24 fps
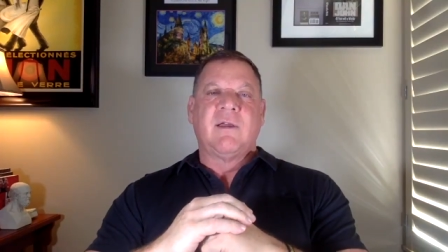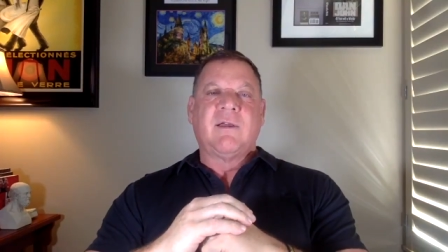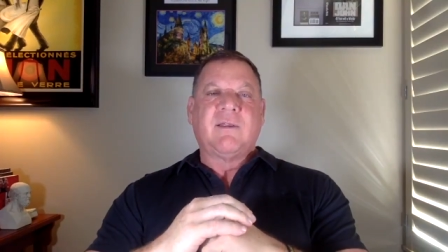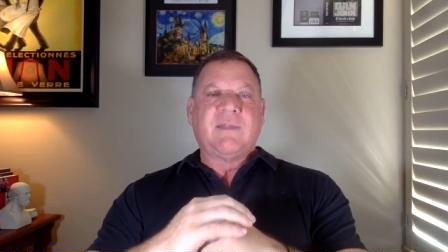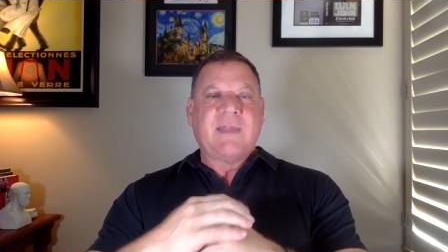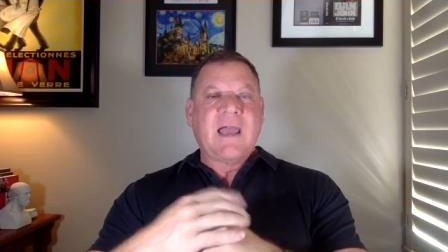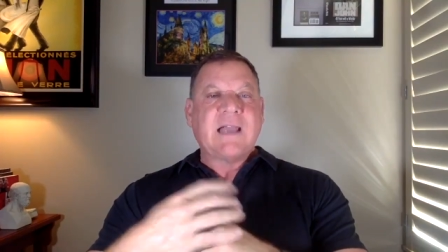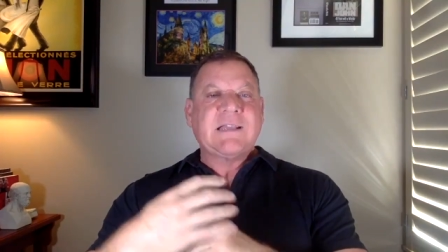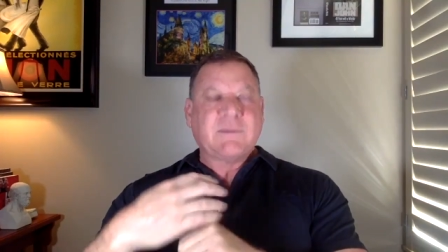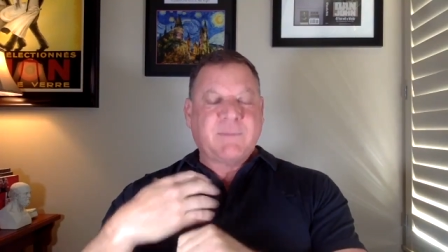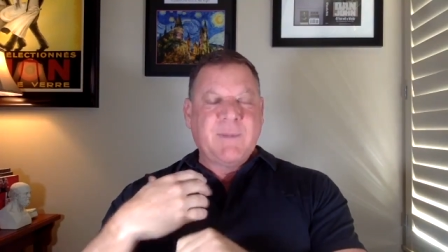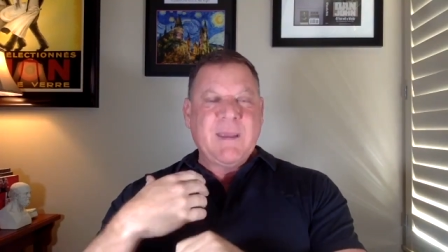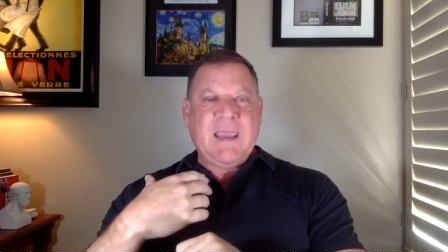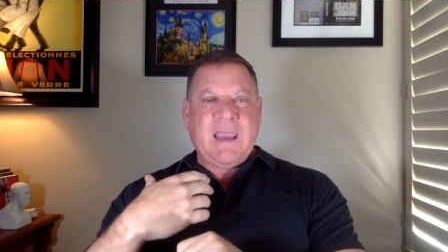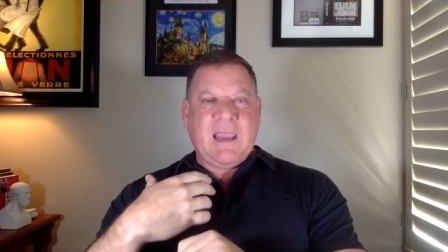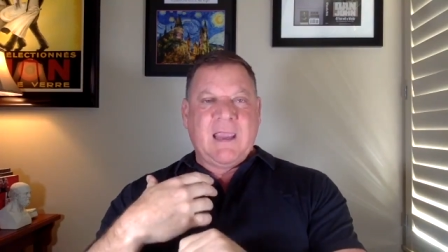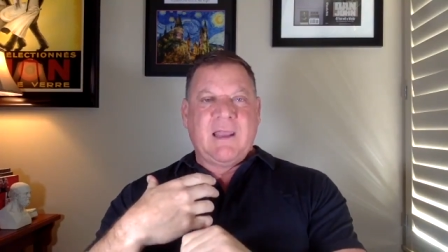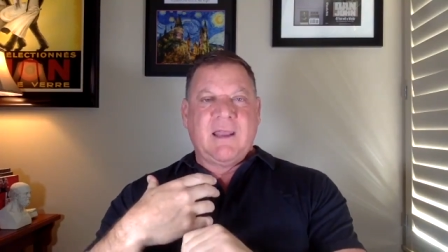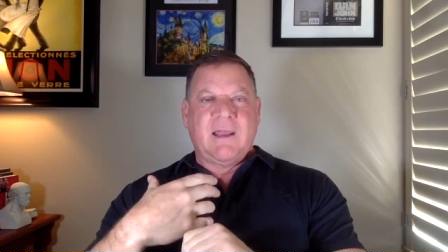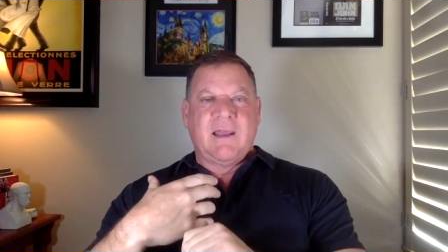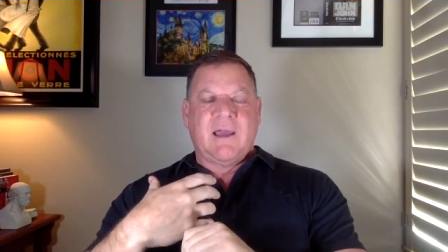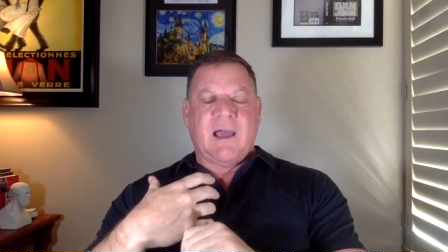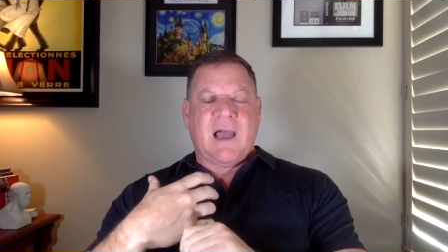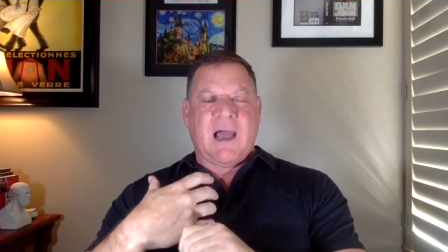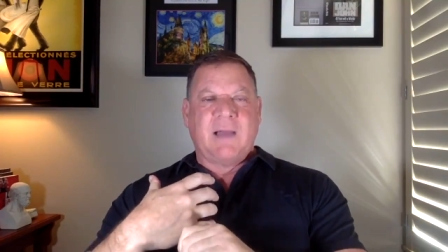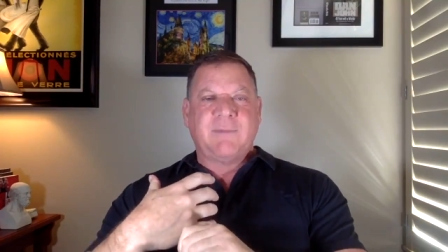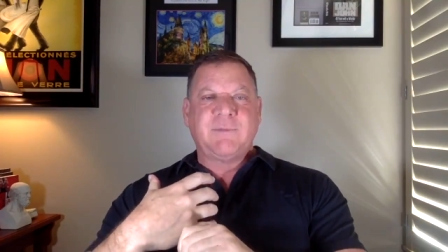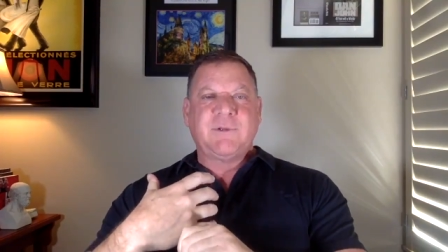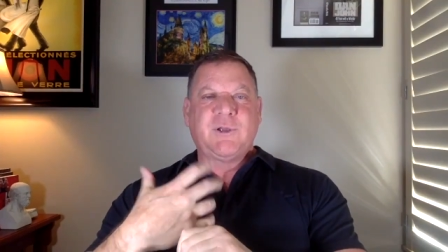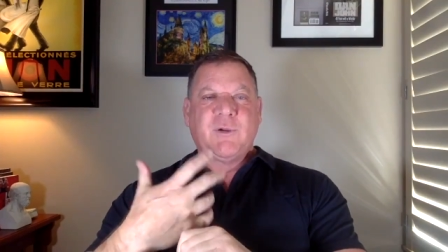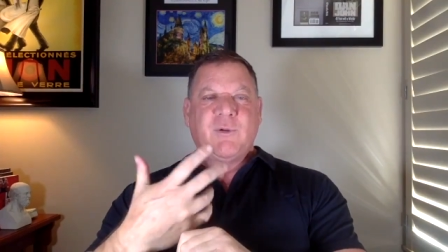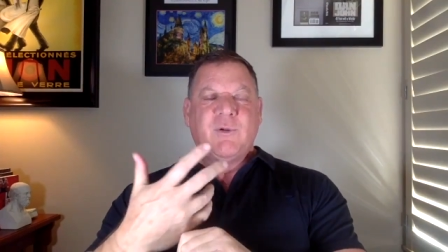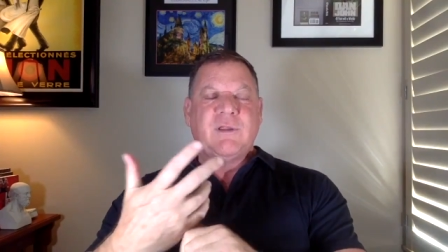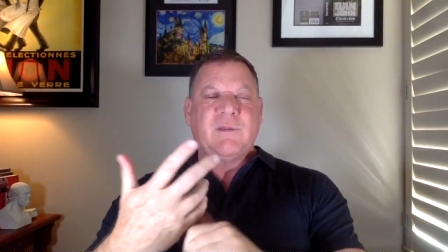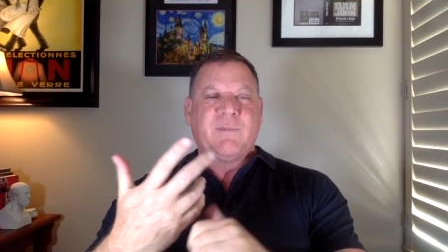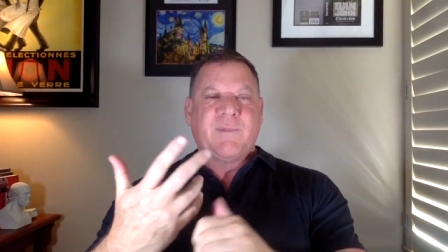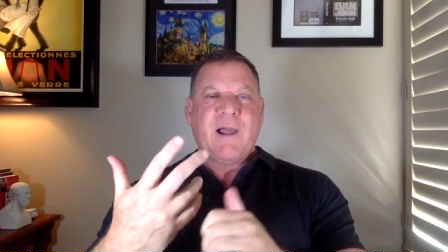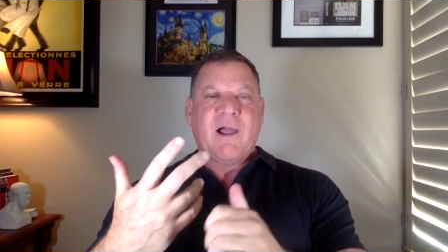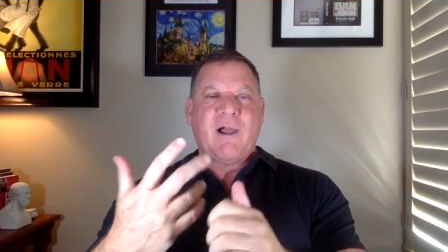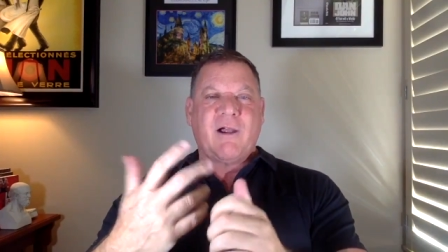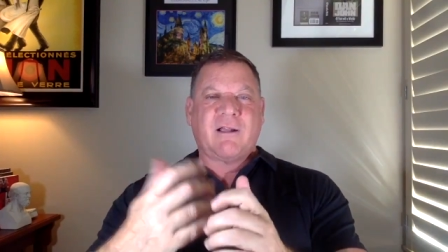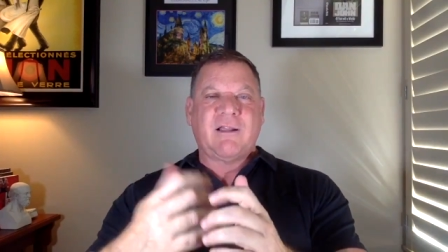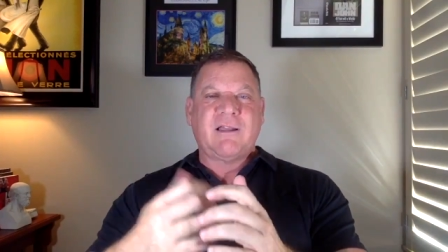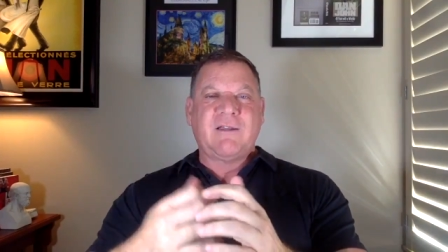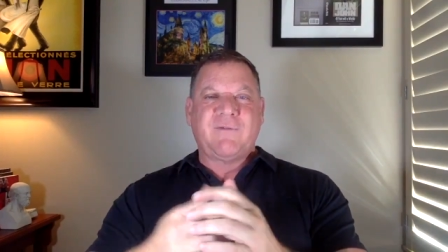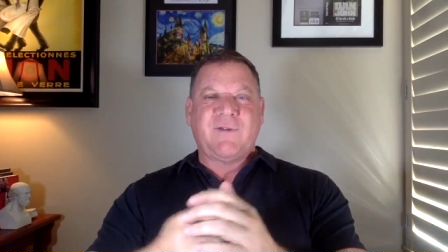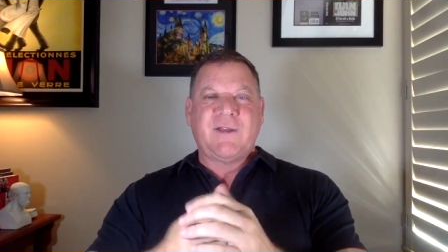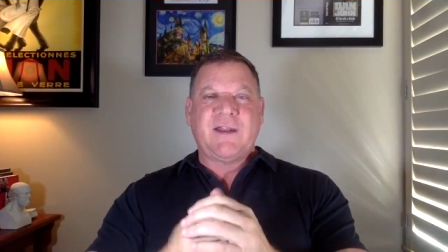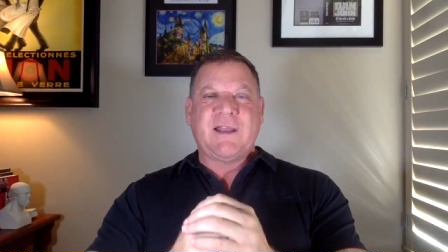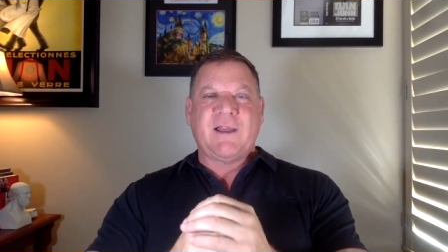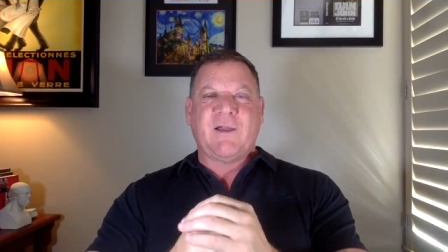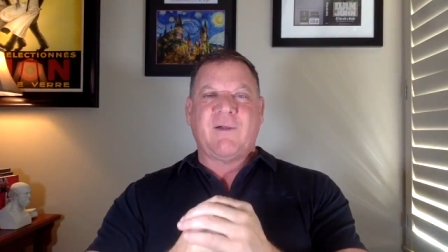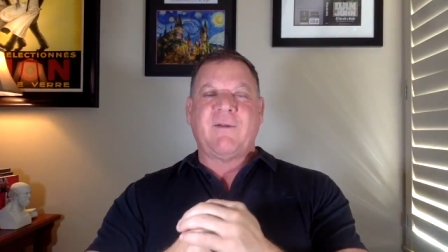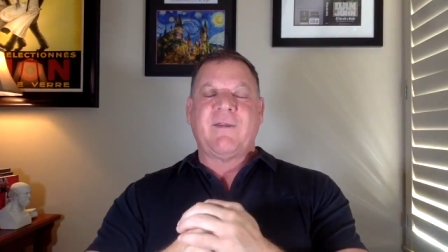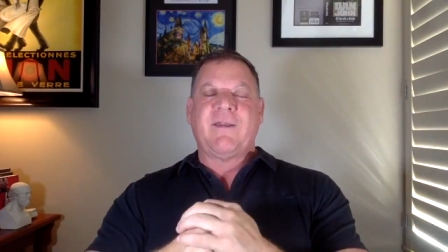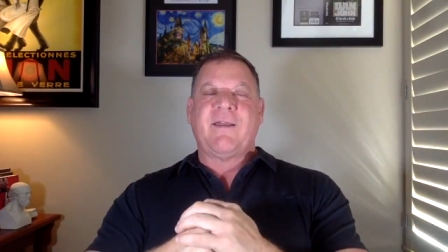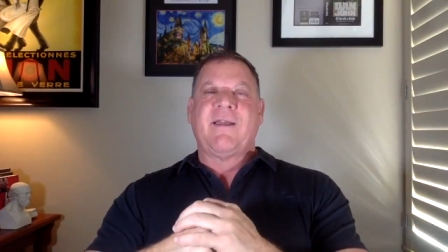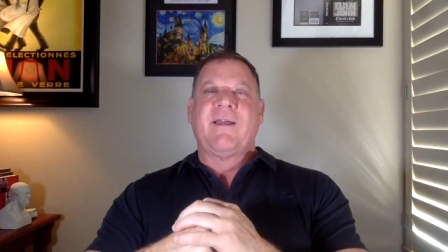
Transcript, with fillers: That's me. I'm doing the power clean video.